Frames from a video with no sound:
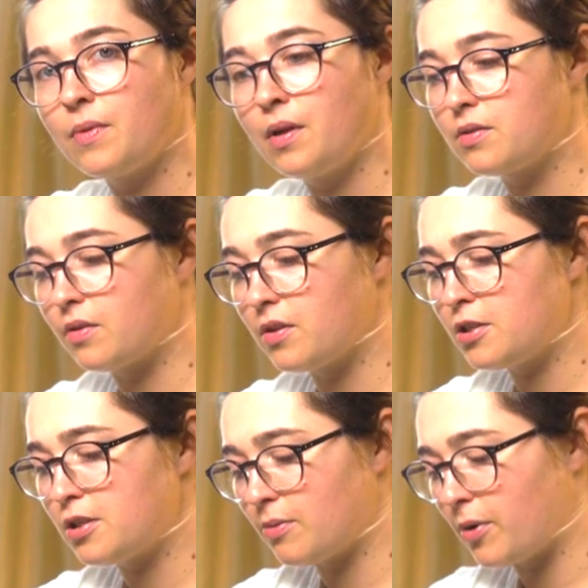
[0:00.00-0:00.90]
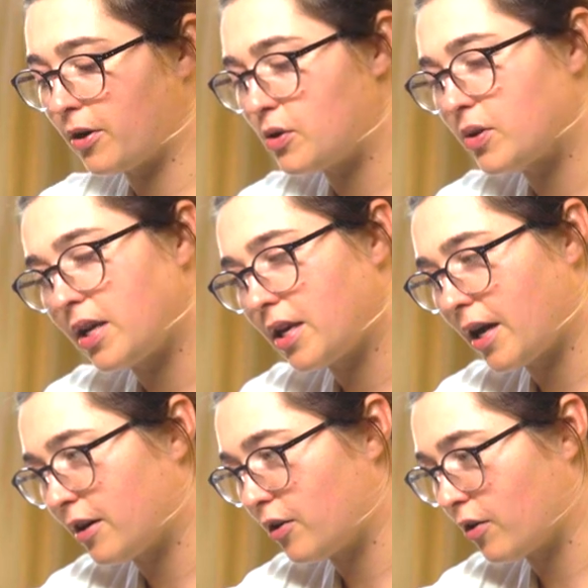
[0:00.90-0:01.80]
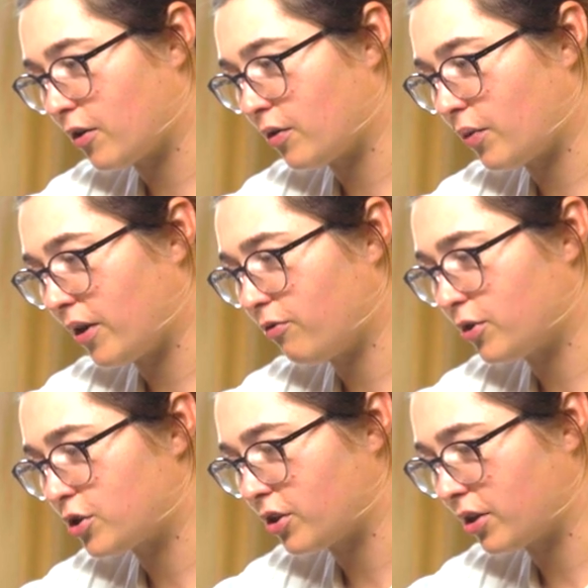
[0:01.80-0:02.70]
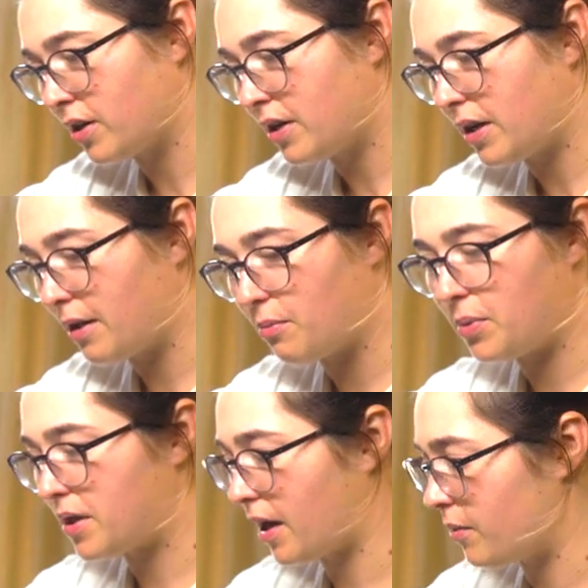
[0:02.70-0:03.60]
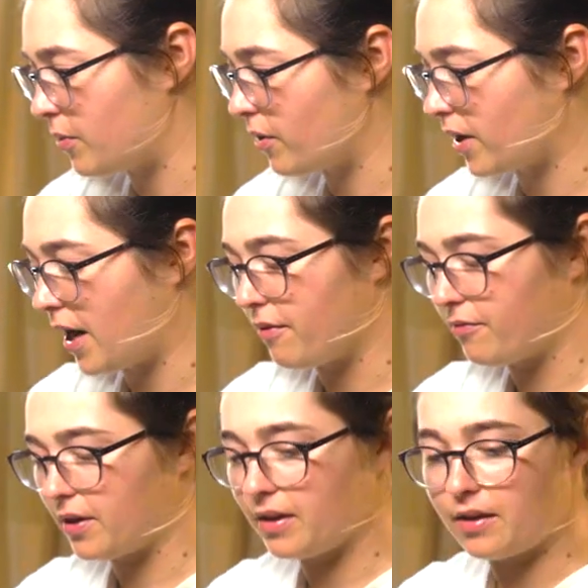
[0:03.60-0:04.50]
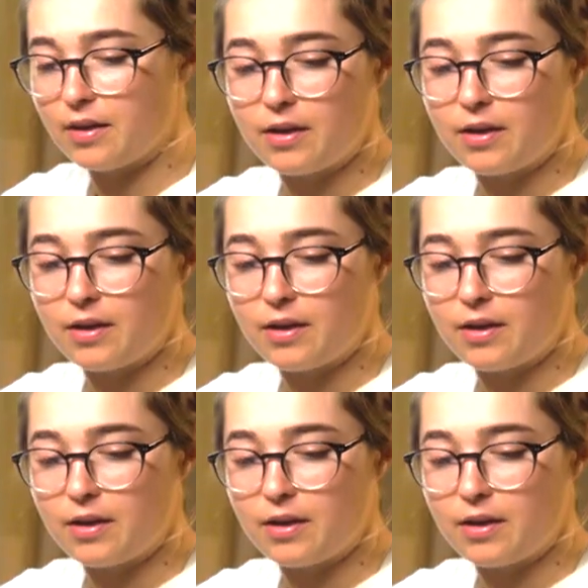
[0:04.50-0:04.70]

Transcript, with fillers: So this is about you getting out of your own way for sure and becoming more confident.